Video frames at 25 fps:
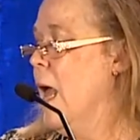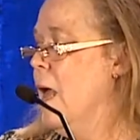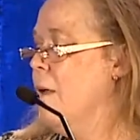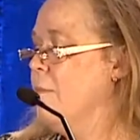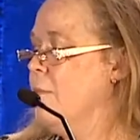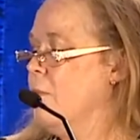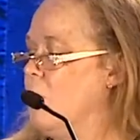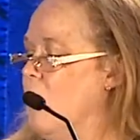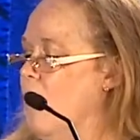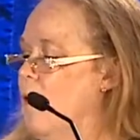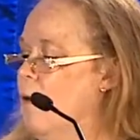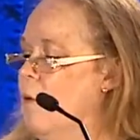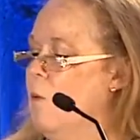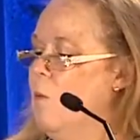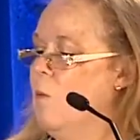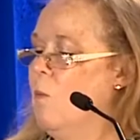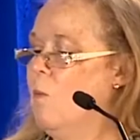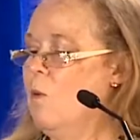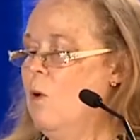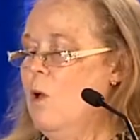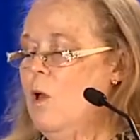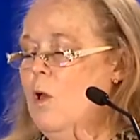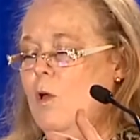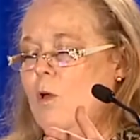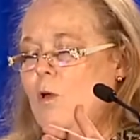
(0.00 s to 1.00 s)

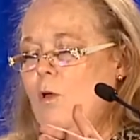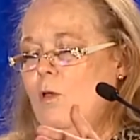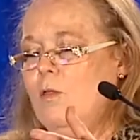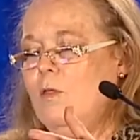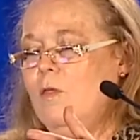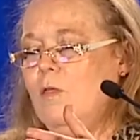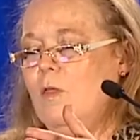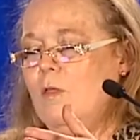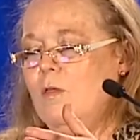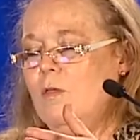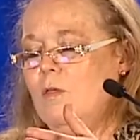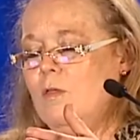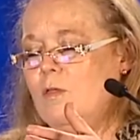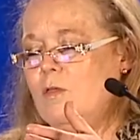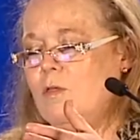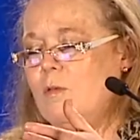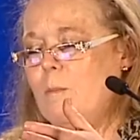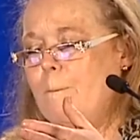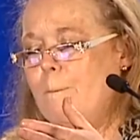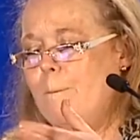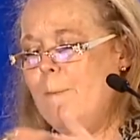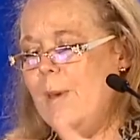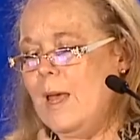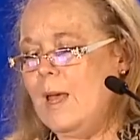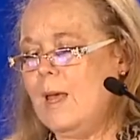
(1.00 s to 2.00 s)
So the
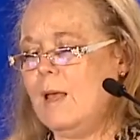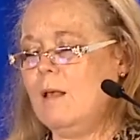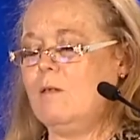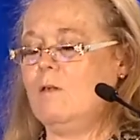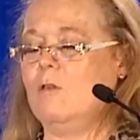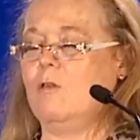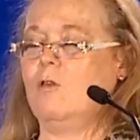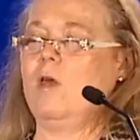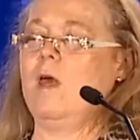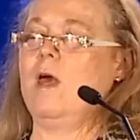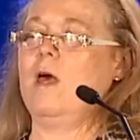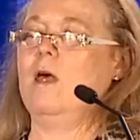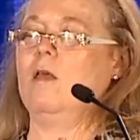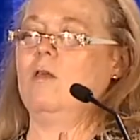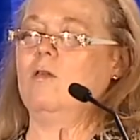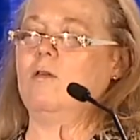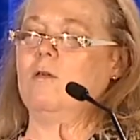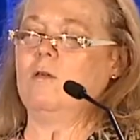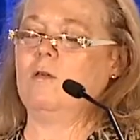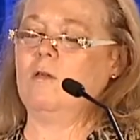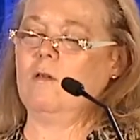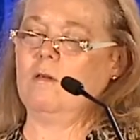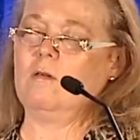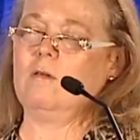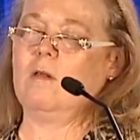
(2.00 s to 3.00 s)
biggest challenge
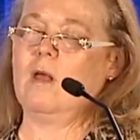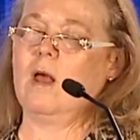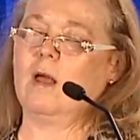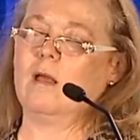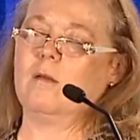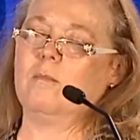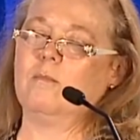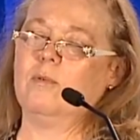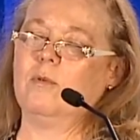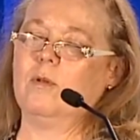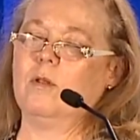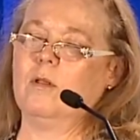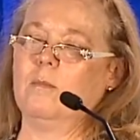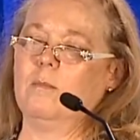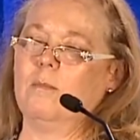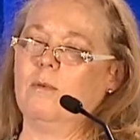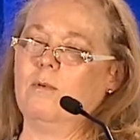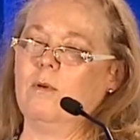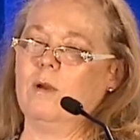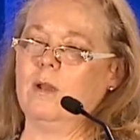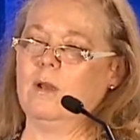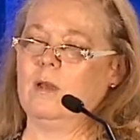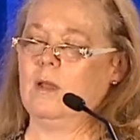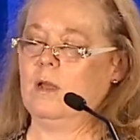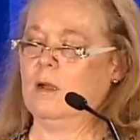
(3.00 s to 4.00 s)
is the second bullet
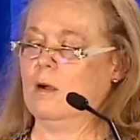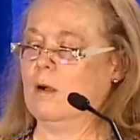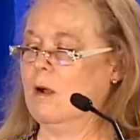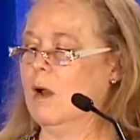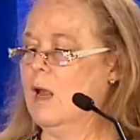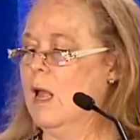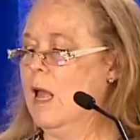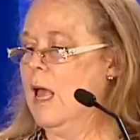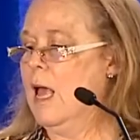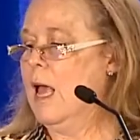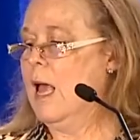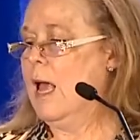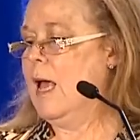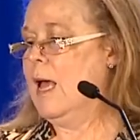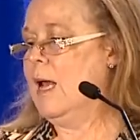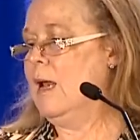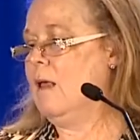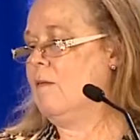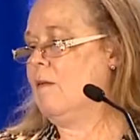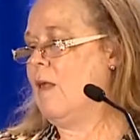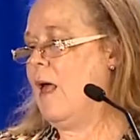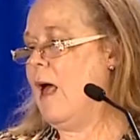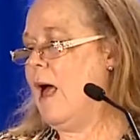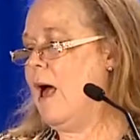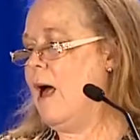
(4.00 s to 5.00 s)
point here, and
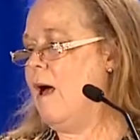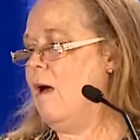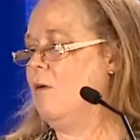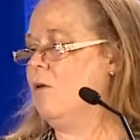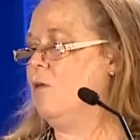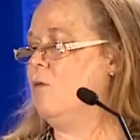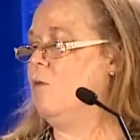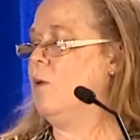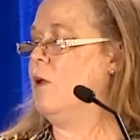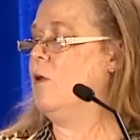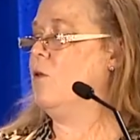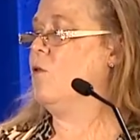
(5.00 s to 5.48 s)
it's how do we